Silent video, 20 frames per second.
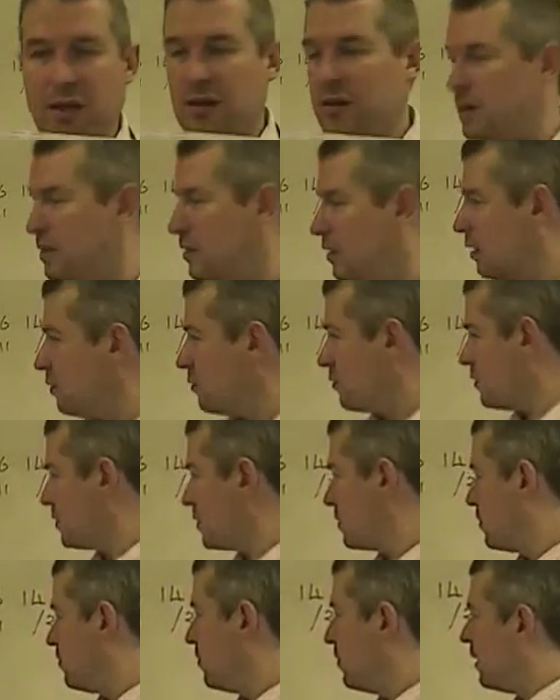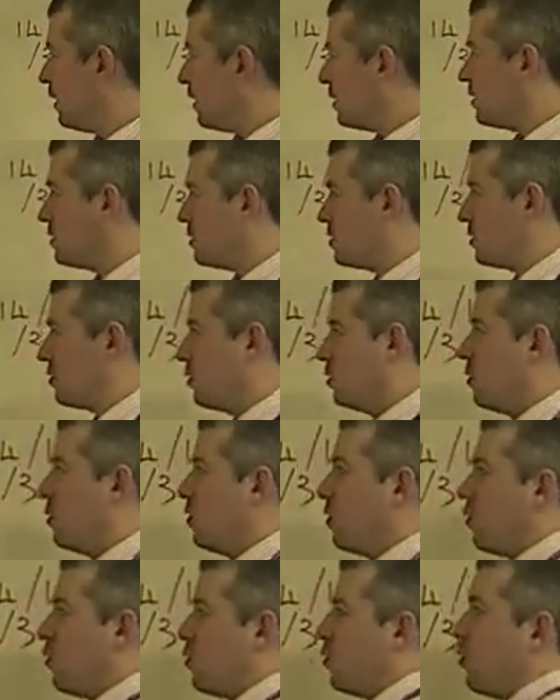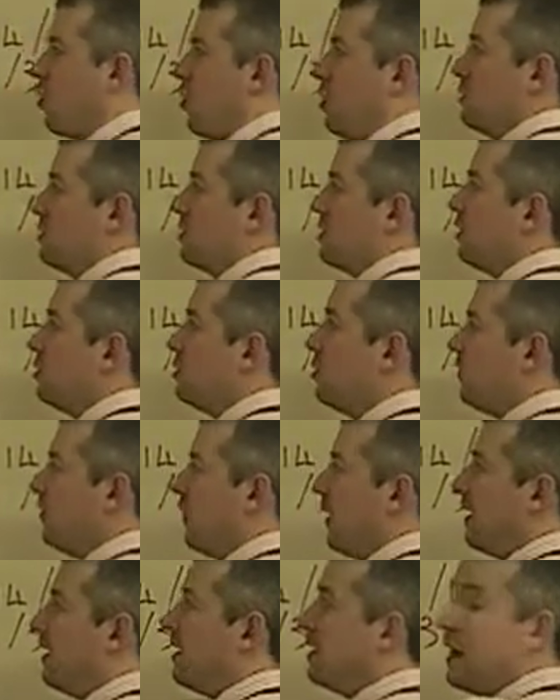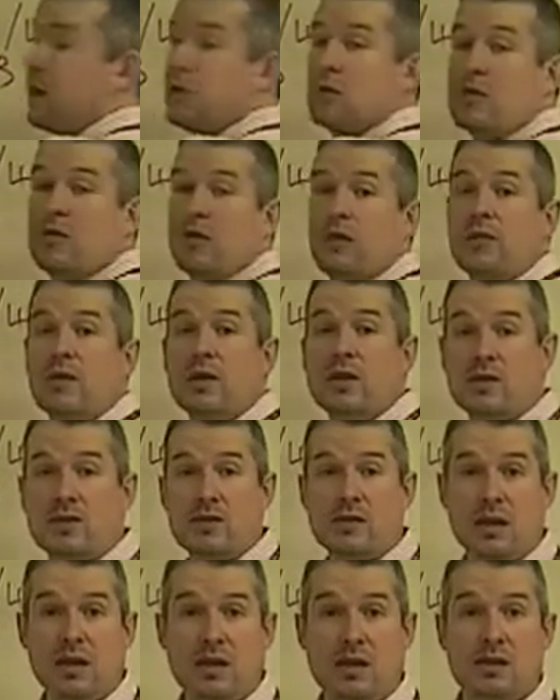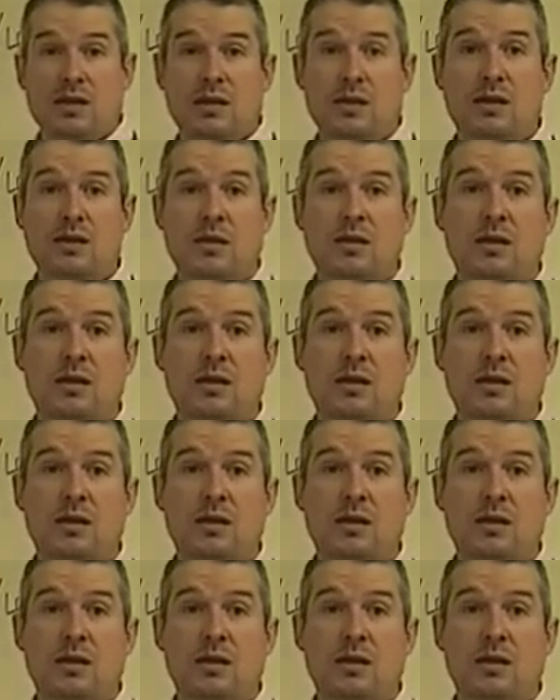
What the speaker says: Deduce means what can you find out from these results?